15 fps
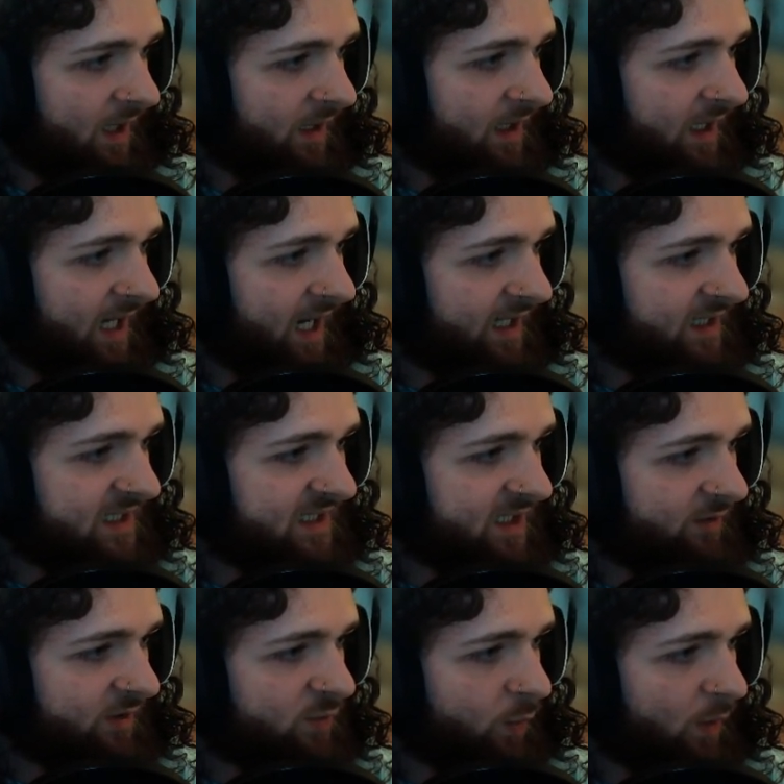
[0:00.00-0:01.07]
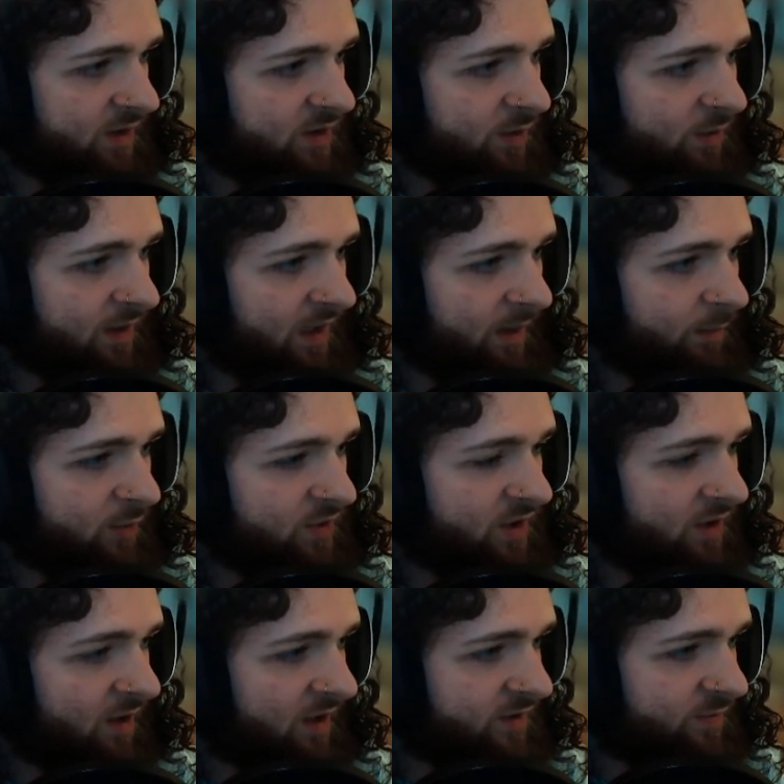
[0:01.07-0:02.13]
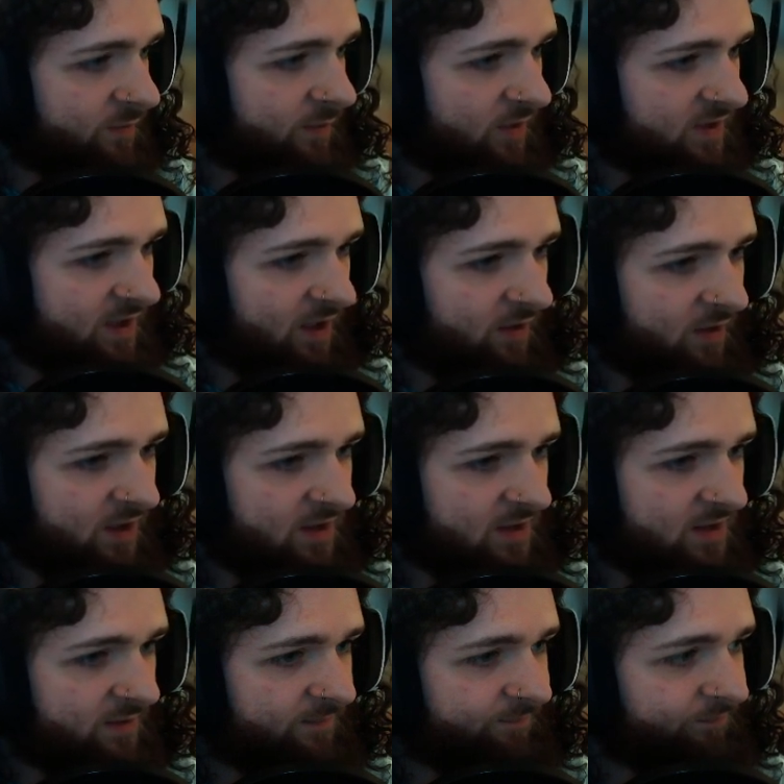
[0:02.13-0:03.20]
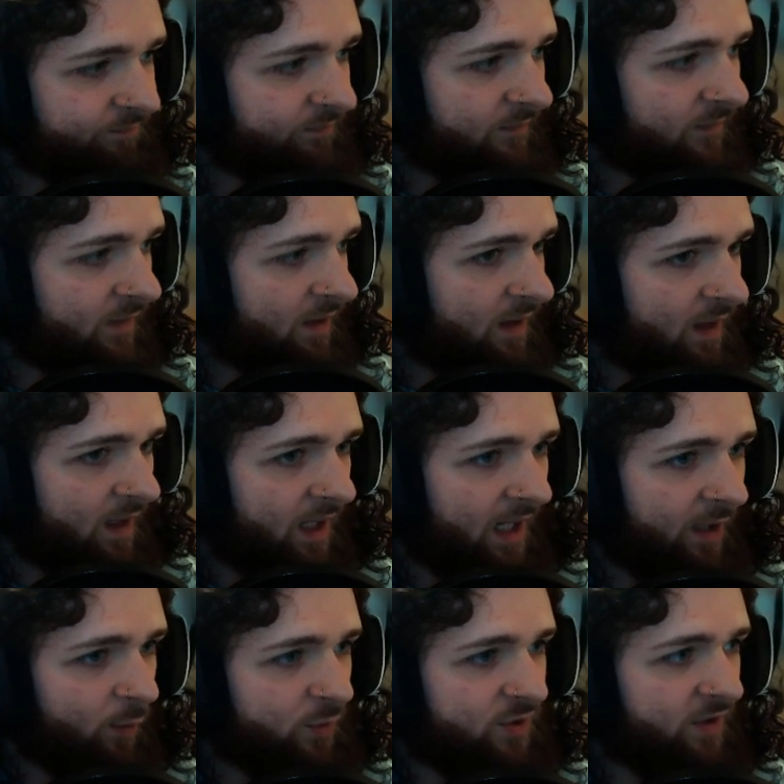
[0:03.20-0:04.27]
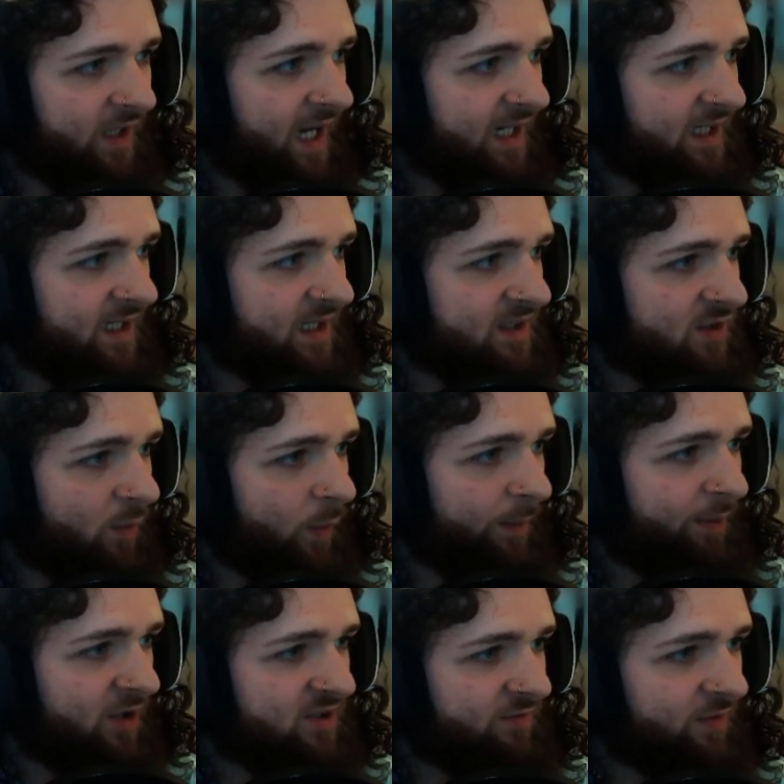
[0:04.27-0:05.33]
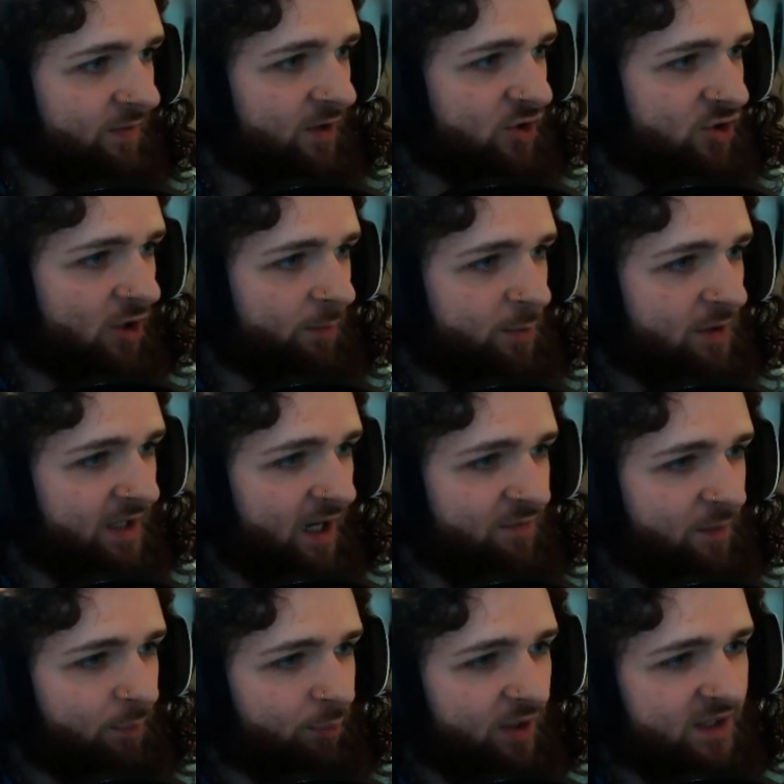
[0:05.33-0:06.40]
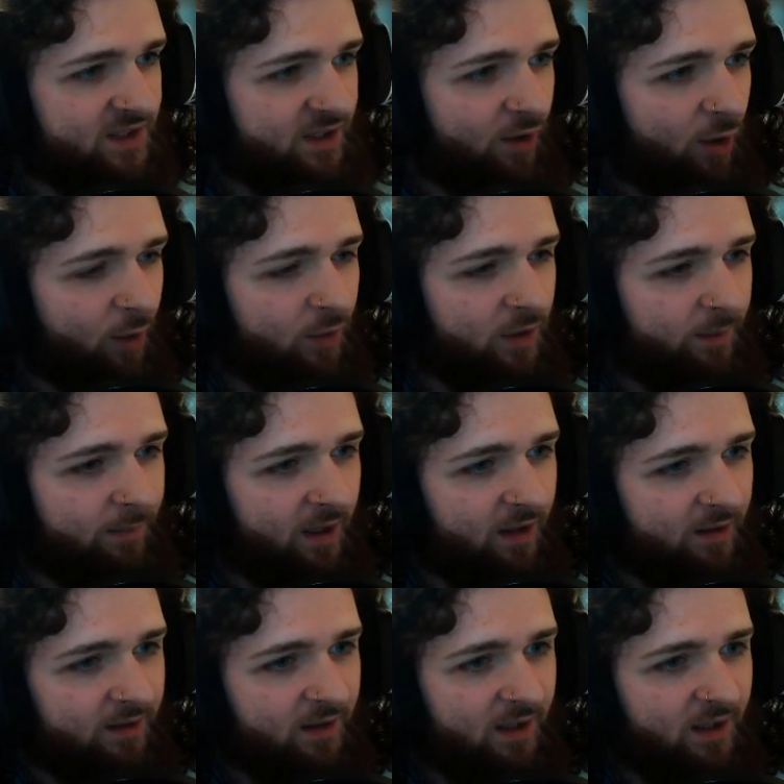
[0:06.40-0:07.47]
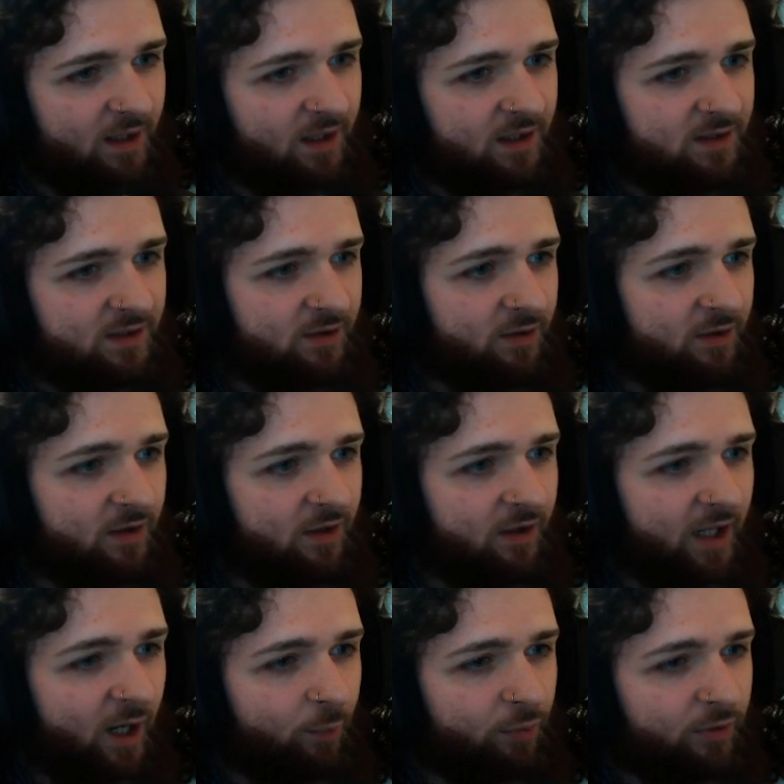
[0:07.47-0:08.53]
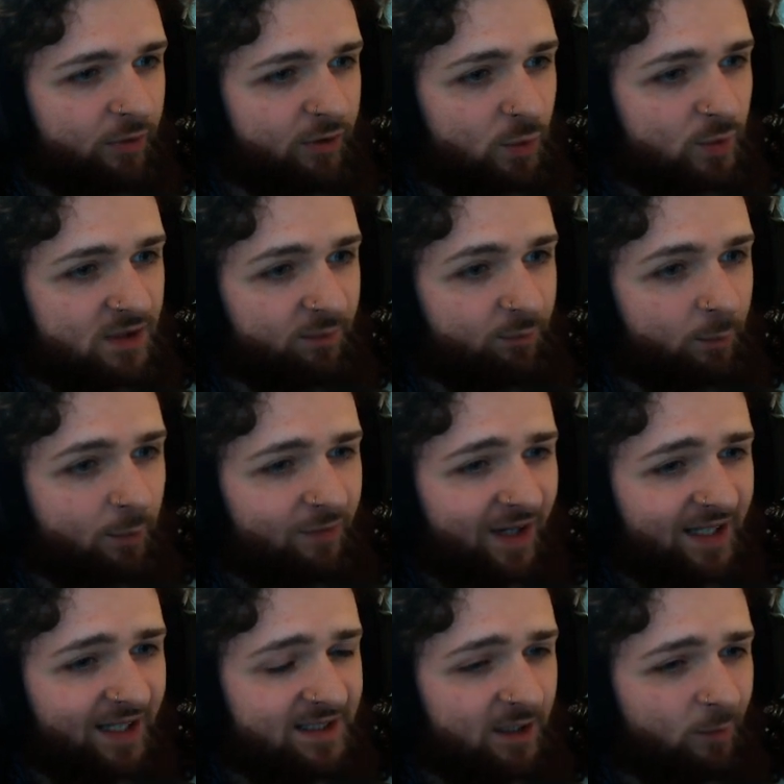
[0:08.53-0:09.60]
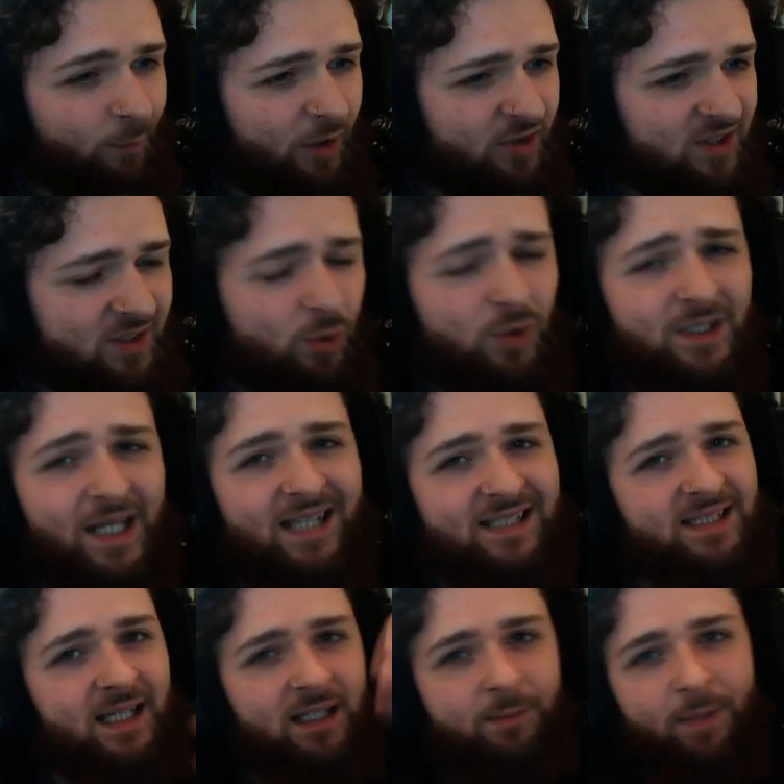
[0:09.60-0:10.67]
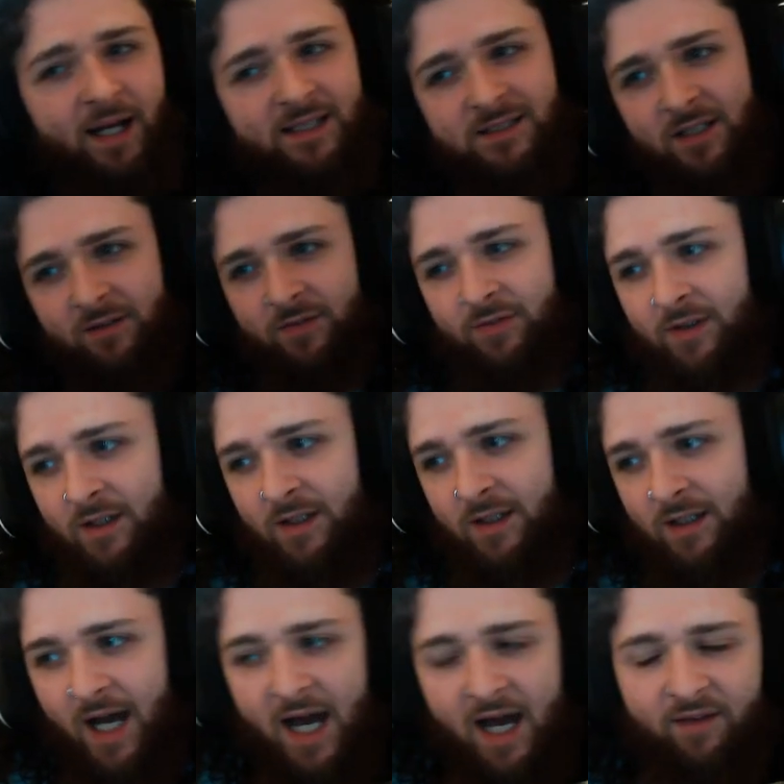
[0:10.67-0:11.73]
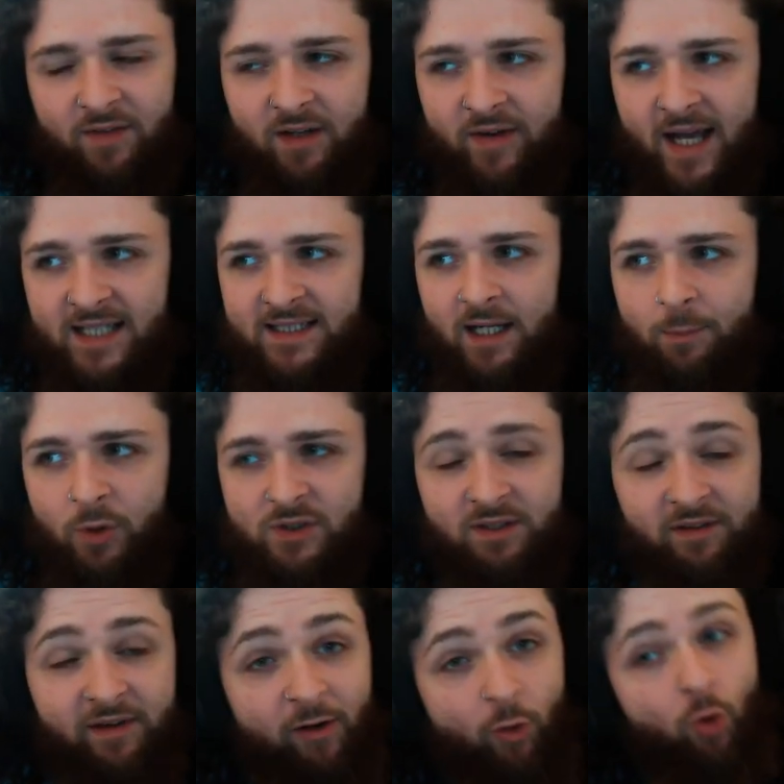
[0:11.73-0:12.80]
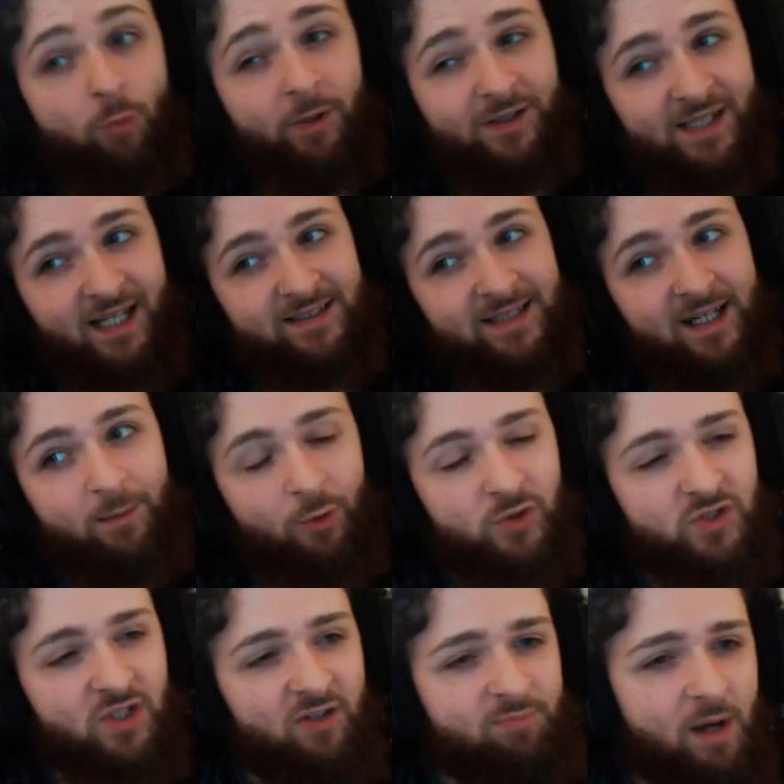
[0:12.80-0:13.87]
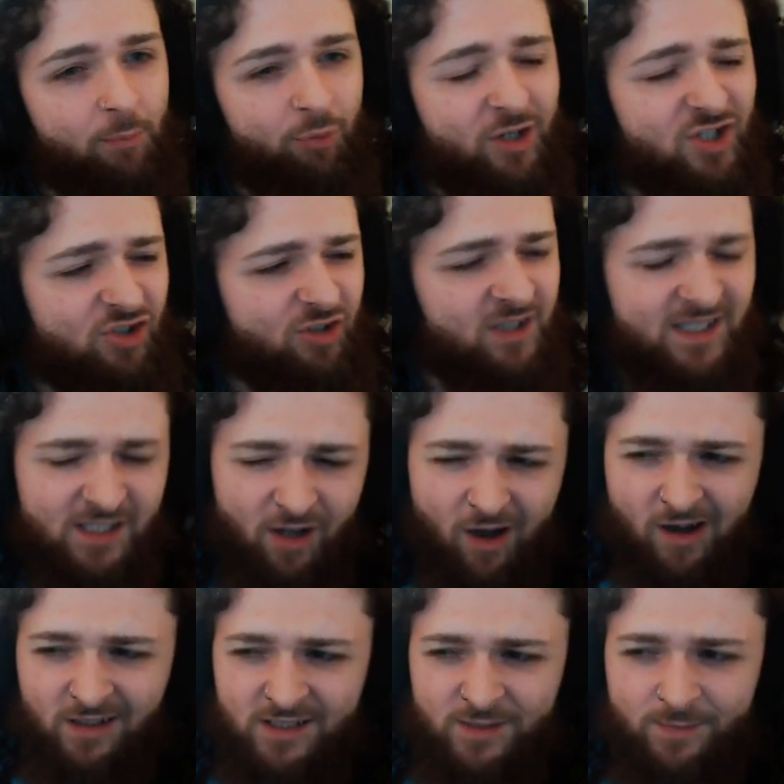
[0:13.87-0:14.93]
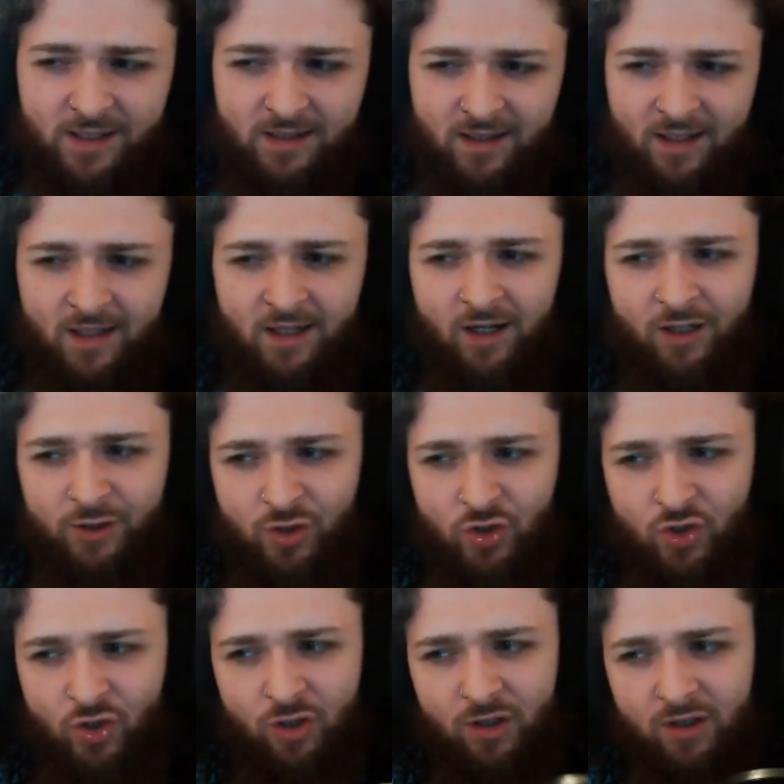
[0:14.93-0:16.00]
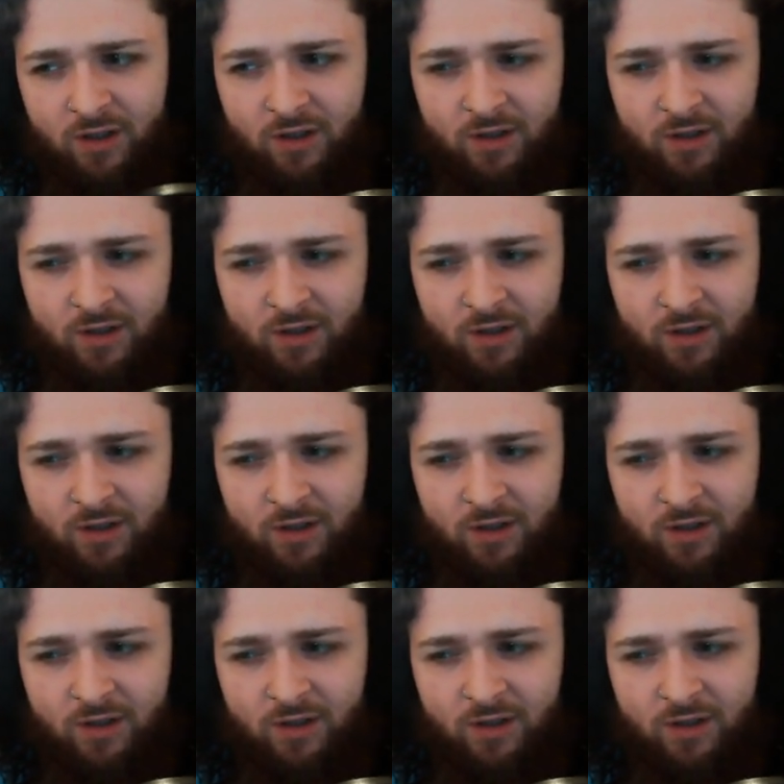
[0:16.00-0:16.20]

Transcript: And then they added Series 1, 2 labels to cards from those series. And also they added it so when purchasing from the shop, you now have to press and hold the button to help reduce and remove accidental purchase. Who's accidentally buying stuff? I have never accidentally bought stuff. I almost accidentally bought stuff, but I'm pretty sure. Does it not ask me? Are you sure?